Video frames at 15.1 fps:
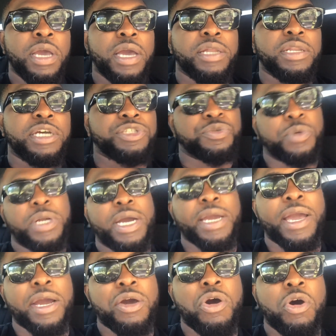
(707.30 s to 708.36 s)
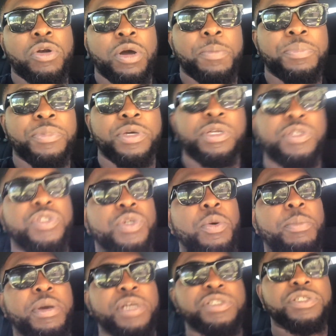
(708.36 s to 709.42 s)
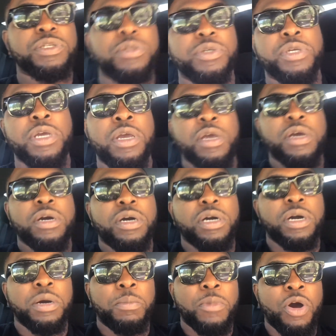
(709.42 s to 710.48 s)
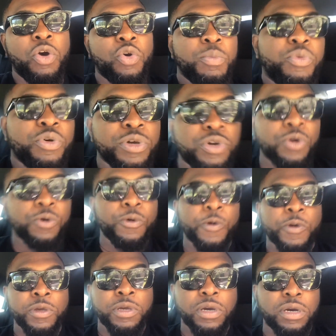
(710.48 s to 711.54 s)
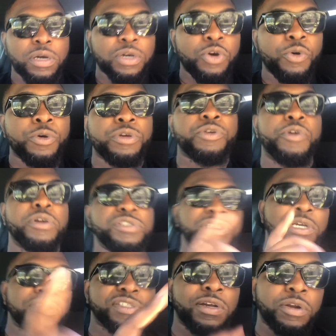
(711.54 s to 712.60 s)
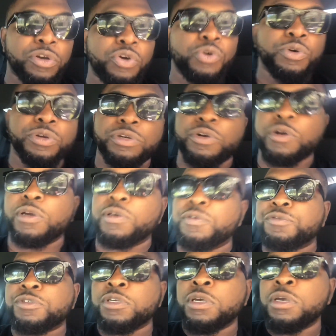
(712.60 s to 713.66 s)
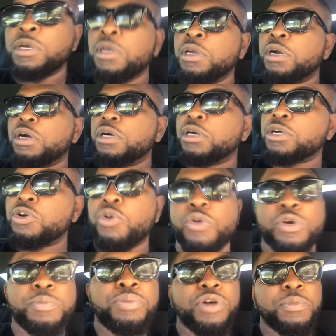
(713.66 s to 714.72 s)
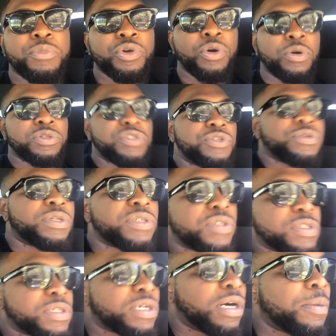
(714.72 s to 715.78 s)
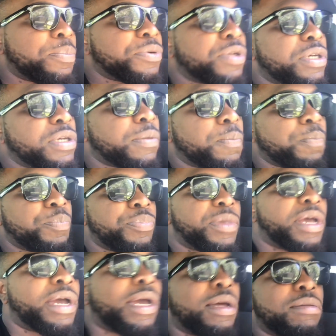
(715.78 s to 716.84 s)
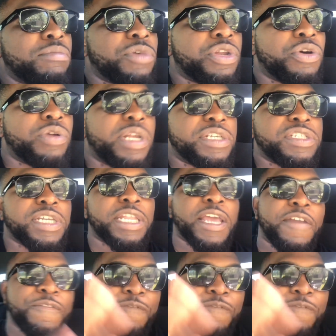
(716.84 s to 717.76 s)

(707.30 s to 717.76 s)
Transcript: And that's what I got caught up in. So basically, my homeboy Corey Graves, shouts out to Corey Graves. Corey put me on to this company that, you know, they say they